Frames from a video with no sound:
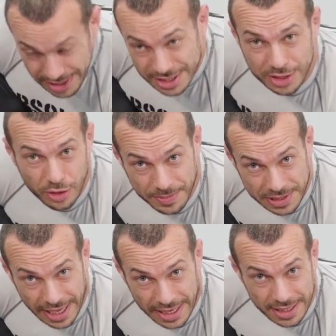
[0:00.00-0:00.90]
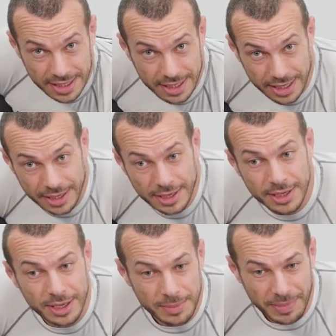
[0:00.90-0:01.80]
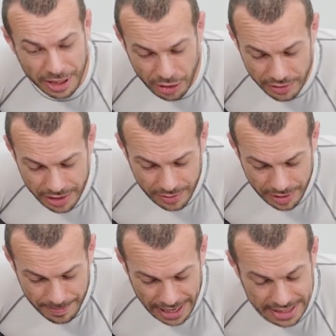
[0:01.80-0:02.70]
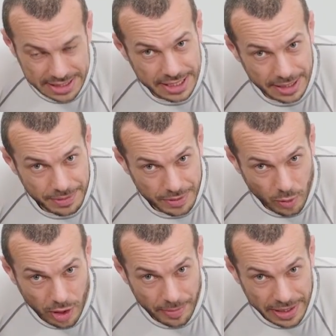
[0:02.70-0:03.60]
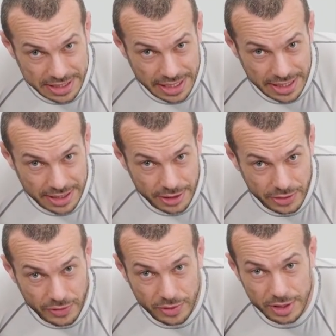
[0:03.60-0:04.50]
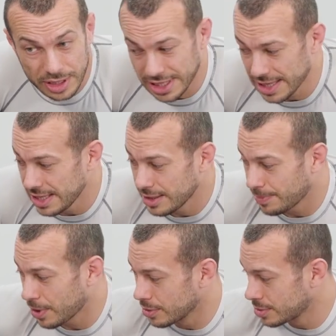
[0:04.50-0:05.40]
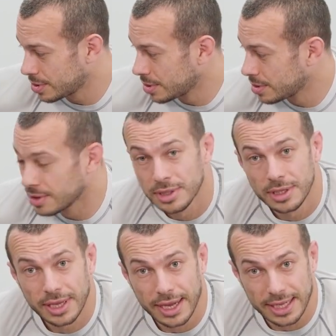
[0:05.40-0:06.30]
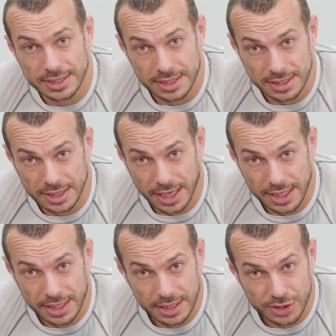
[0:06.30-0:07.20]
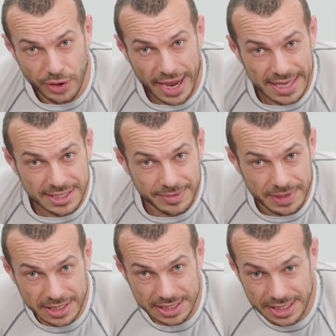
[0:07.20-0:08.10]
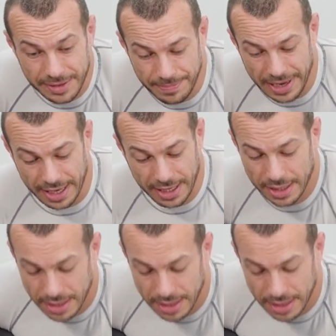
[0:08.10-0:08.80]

stops that. Okay, but I don't really want to backstep while maintaining the overhook because I need a post out to the side. So as I'm going to step back,